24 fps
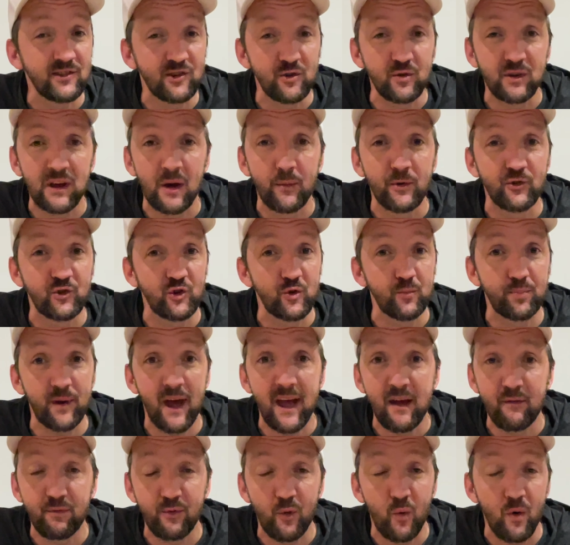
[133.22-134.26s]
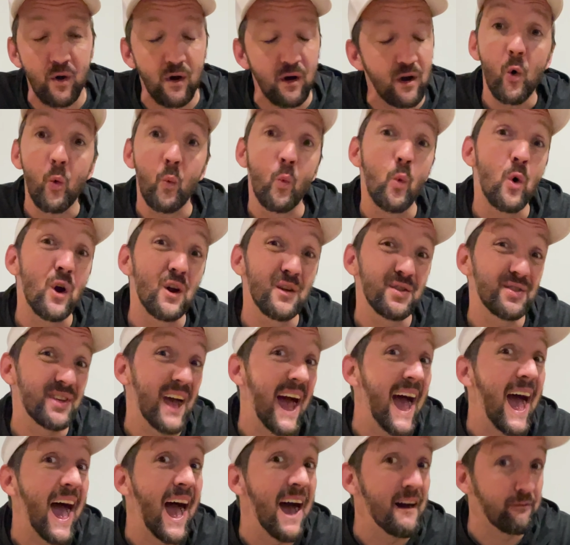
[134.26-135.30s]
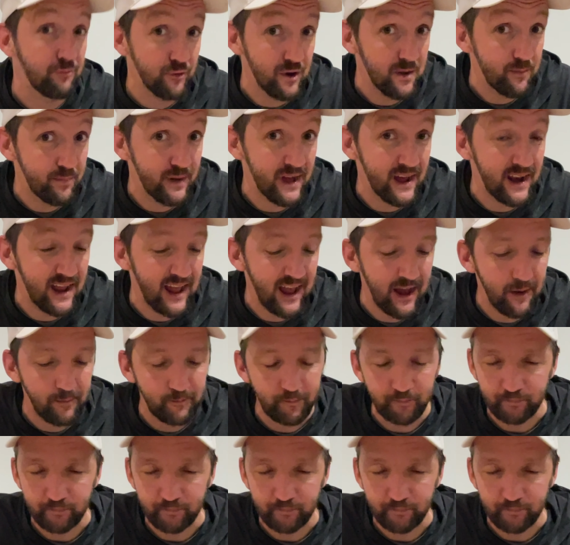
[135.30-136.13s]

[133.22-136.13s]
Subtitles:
You get what you pay for. Worth every penny.